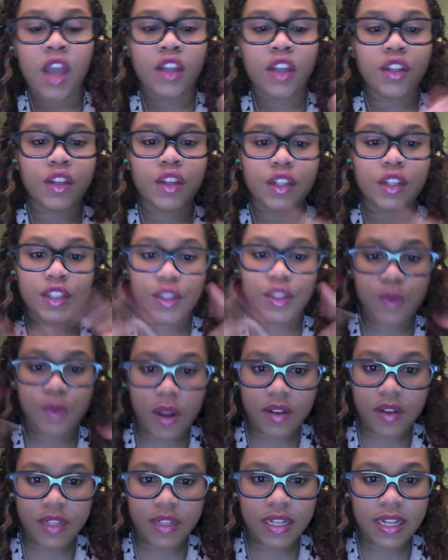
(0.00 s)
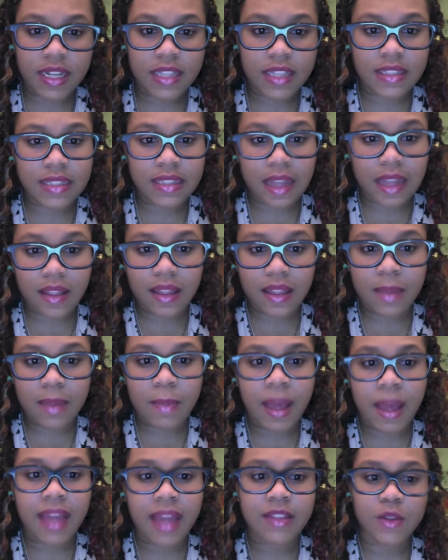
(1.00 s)
Your surrounding is
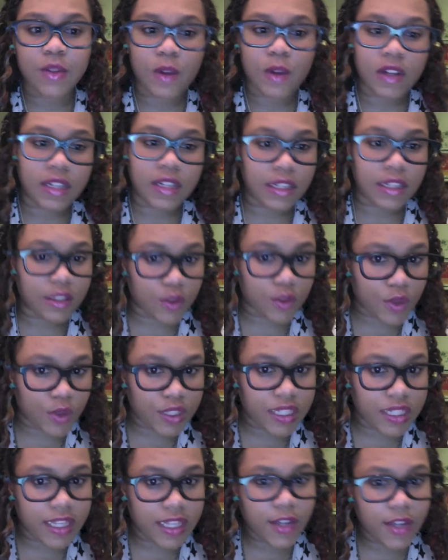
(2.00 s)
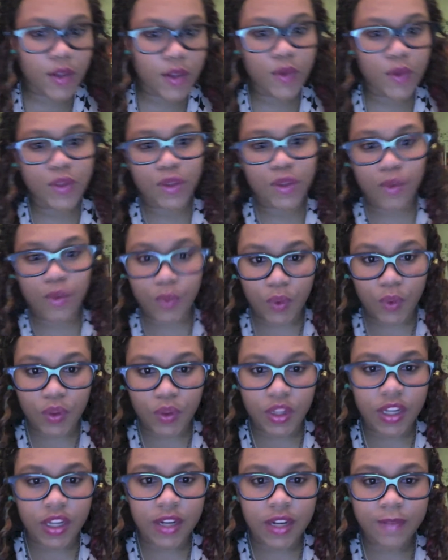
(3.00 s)
silent, my surrounding is noisy. Who's the
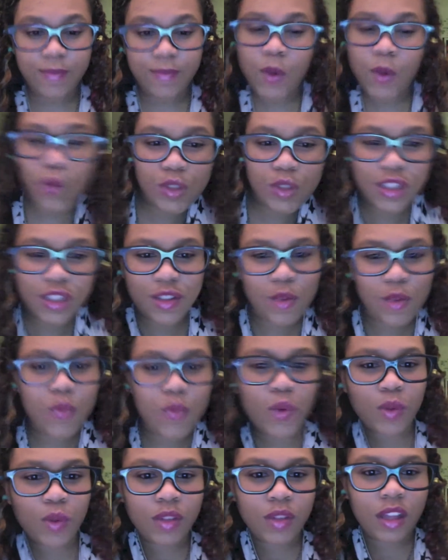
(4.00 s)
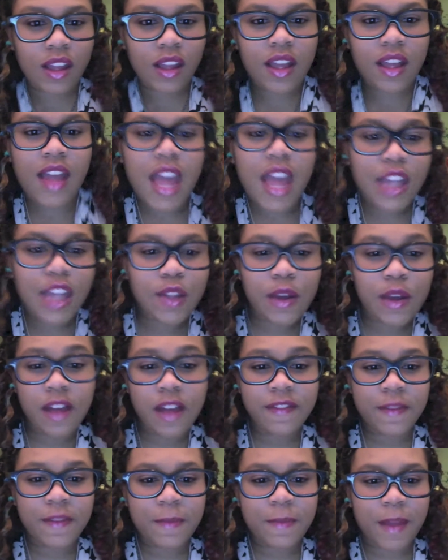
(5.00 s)
ruler? Who's the ruler? You
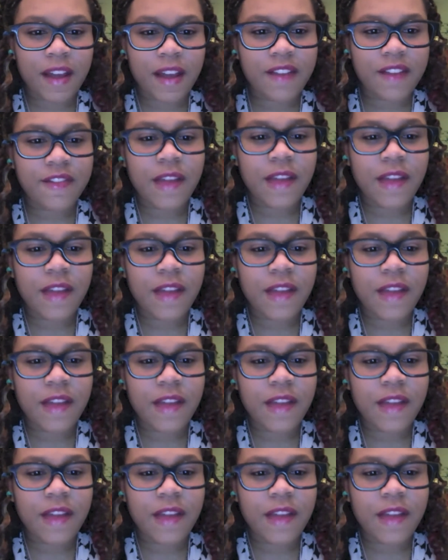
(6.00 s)
huff and puff,